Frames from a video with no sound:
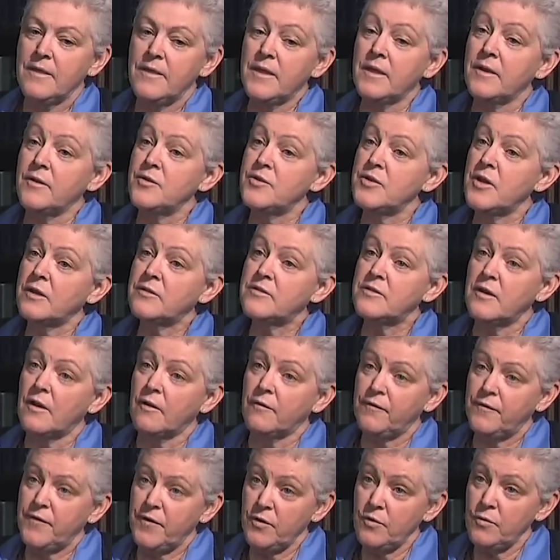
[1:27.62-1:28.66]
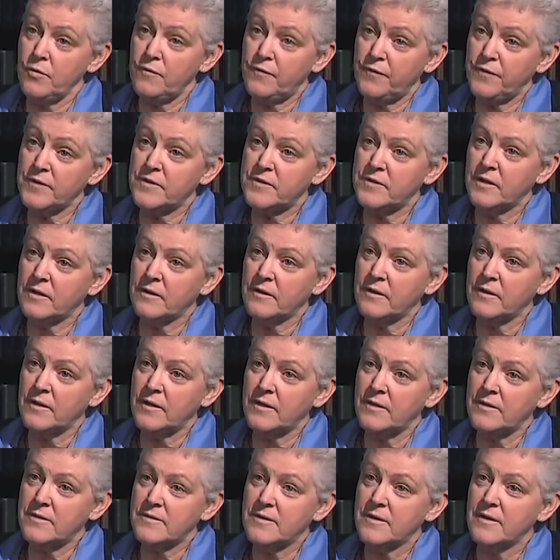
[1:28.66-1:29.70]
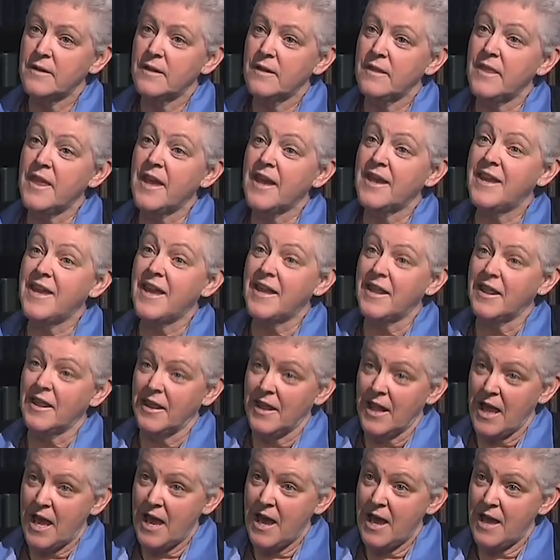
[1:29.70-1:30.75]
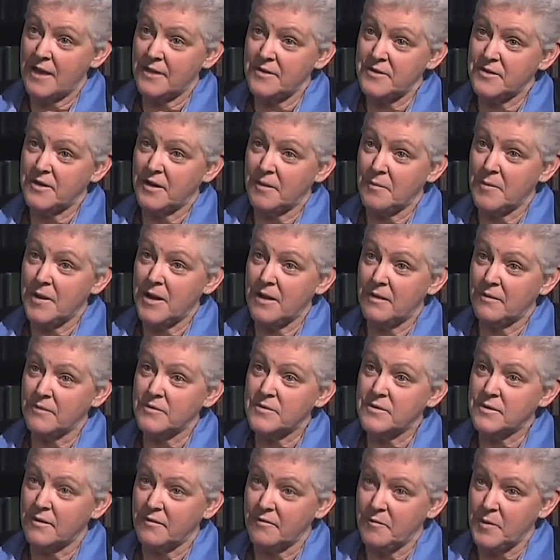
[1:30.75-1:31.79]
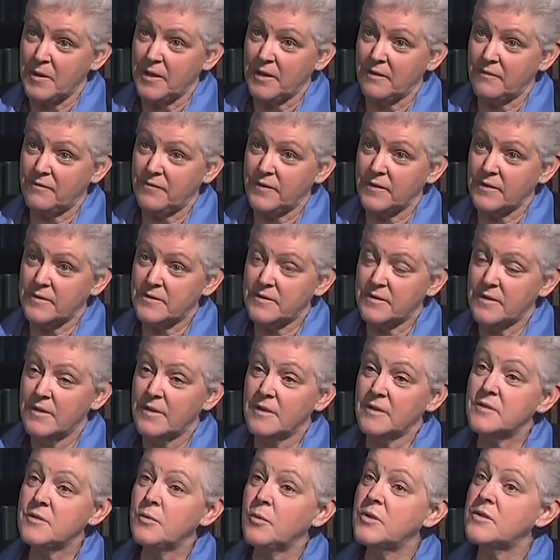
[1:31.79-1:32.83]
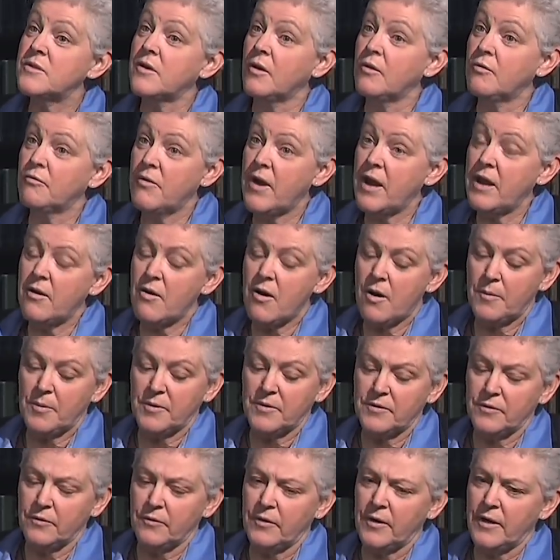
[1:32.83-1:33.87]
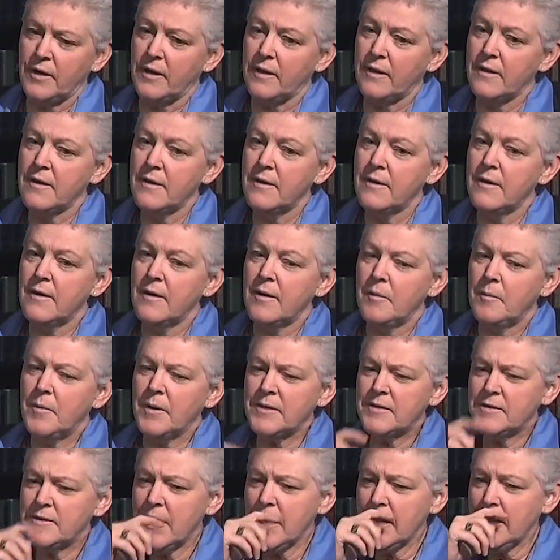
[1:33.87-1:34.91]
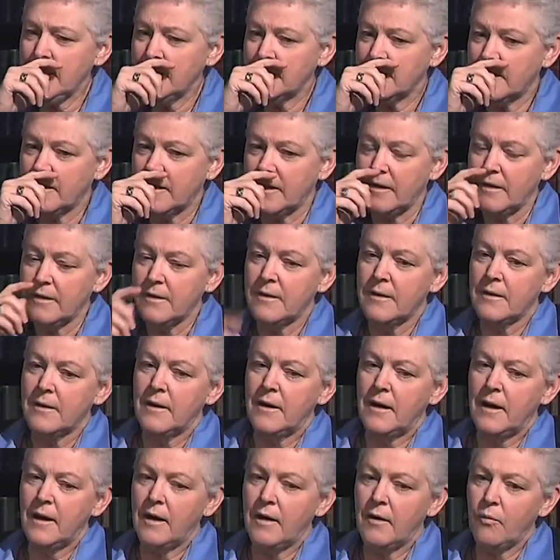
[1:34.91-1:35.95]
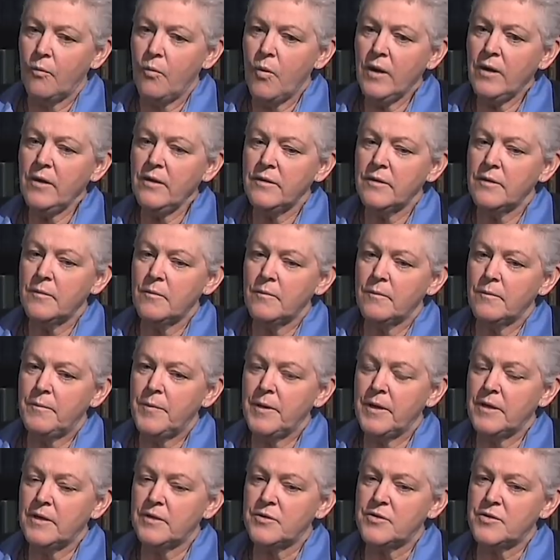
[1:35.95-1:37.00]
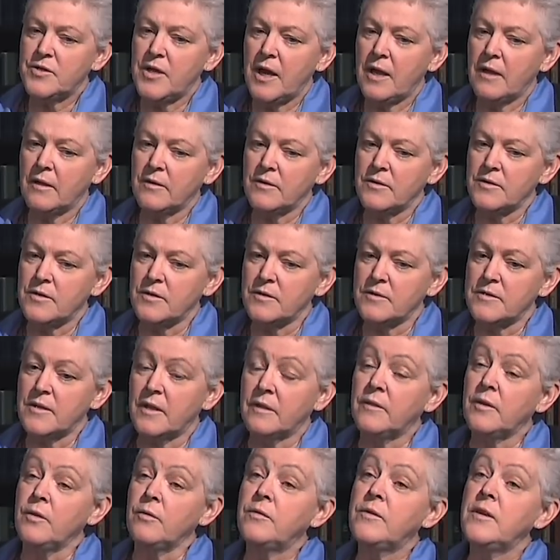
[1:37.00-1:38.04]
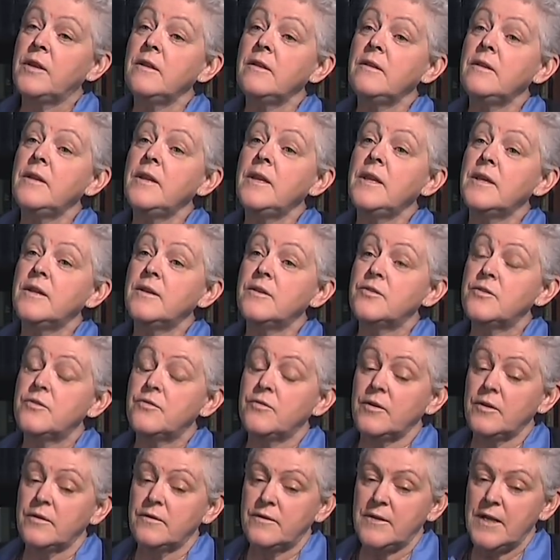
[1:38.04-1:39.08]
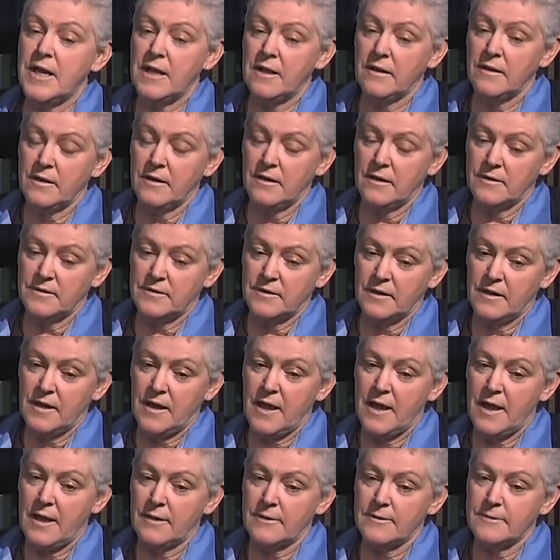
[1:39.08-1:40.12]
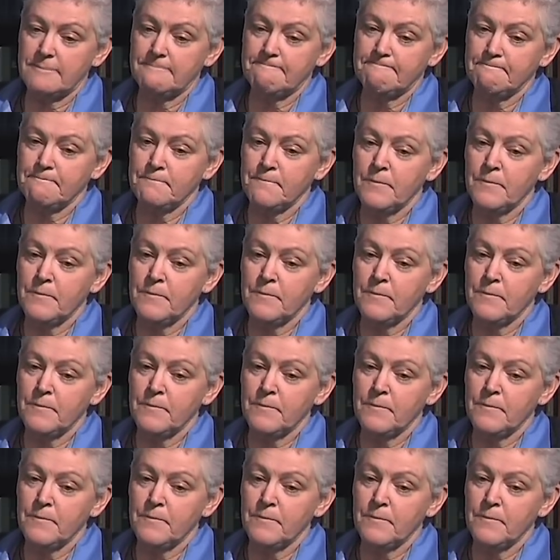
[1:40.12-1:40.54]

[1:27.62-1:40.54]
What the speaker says: They're just a few facilities that get large amounts of benefits. So it's a great opportunity. But secondly, one of the biggest challenges that the utility industry is telling us it has